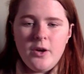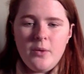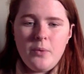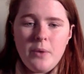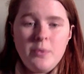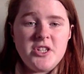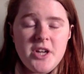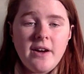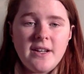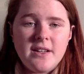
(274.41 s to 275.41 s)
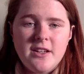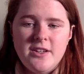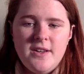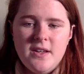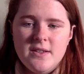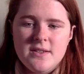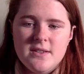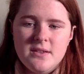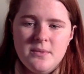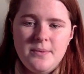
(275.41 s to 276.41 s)
When we're sharing the good news,
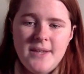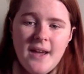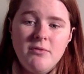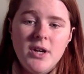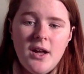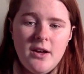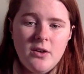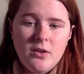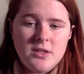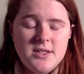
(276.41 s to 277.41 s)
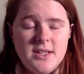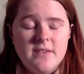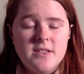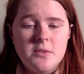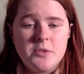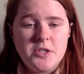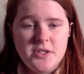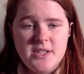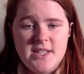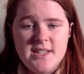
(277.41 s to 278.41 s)
we can rely on God to give us
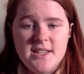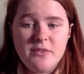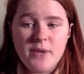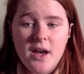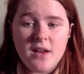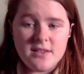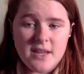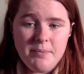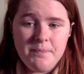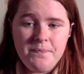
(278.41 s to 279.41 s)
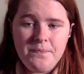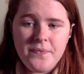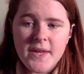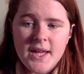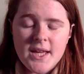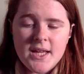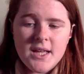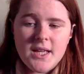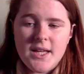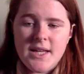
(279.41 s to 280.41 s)
opportunities if we ask him.
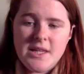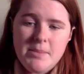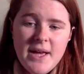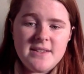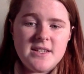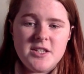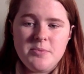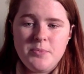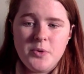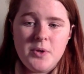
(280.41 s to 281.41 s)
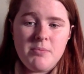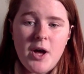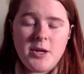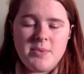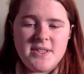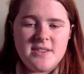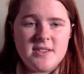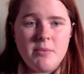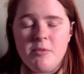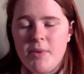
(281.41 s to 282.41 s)
In the passage, Paul and Barnabas are
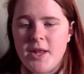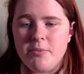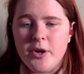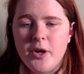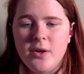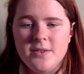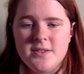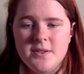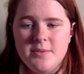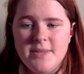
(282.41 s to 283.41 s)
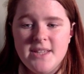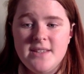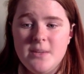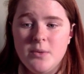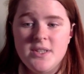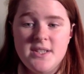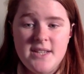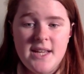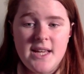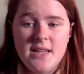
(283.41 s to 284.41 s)
summoned by the proconsul because he wanted to
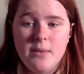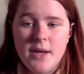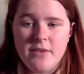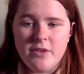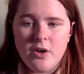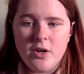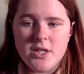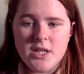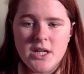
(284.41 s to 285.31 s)
hear the word of God.